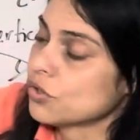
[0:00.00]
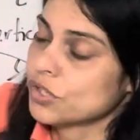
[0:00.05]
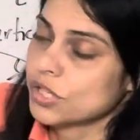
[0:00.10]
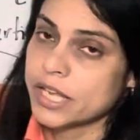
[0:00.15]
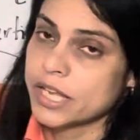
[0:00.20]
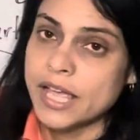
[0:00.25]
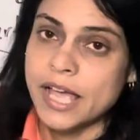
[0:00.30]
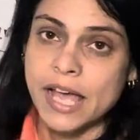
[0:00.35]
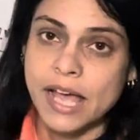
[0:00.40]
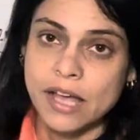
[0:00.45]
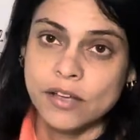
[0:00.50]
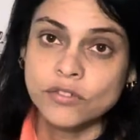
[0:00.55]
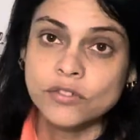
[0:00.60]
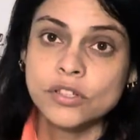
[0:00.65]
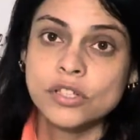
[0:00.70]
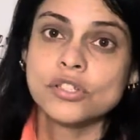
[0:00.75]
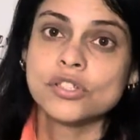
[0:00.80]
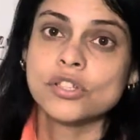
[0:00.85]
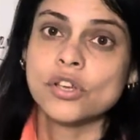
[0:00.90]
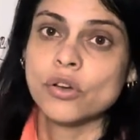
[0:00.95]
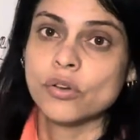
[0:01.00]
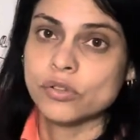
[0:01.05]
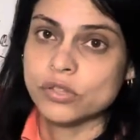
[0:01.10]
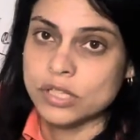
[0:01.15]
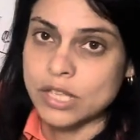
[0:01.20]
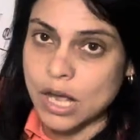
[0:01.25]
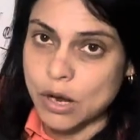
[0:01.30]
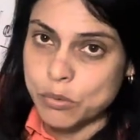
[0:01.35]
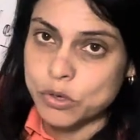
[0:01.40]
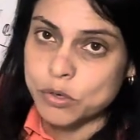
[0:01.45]
they have. So
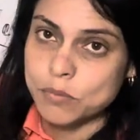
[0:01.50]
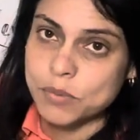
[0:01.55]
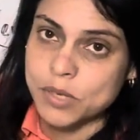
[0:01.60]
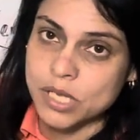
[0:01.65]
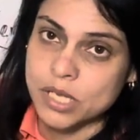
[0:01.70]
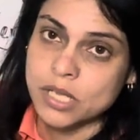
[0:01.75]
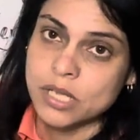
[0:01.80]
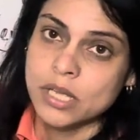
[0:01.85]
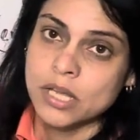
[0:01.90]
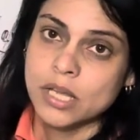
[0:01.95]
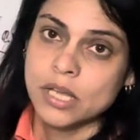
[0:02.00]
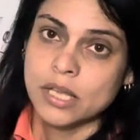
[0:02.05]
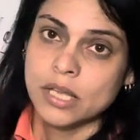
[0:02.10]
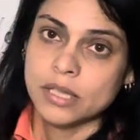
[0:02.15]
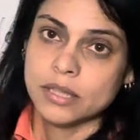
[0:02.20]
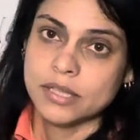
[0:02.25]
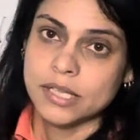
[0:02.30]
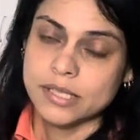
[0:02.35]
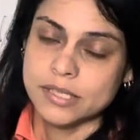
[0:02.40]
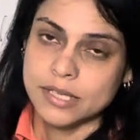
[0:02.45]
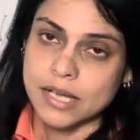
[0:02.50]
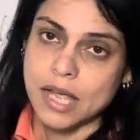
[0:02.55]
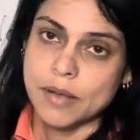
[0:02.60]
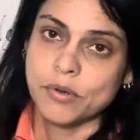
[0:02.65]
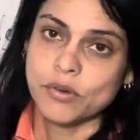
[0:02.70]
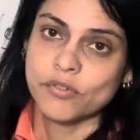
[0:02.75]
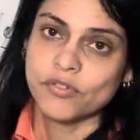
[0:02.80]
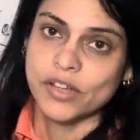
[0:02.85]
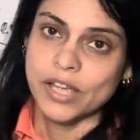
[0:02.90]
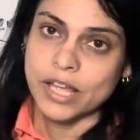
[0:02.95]
that would be the type
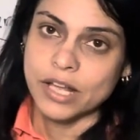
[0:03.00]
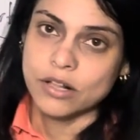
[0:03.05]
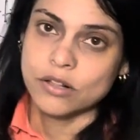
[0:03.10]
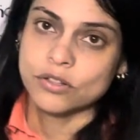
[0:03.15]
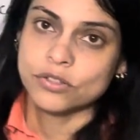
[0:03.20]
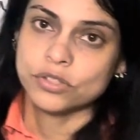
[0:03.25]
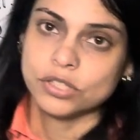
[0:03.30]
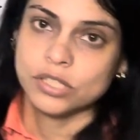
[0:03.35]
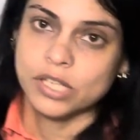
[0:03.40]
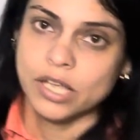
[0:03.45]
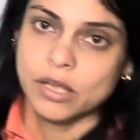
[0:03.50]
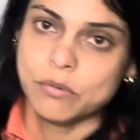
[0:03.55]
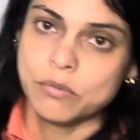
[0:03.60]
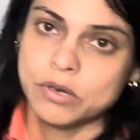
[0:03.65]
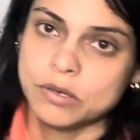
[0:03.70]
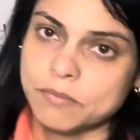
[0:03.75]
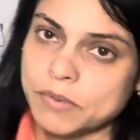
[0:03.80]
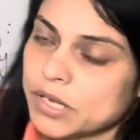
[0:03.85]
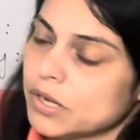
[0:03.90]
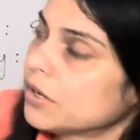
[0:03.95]
of angle they will be,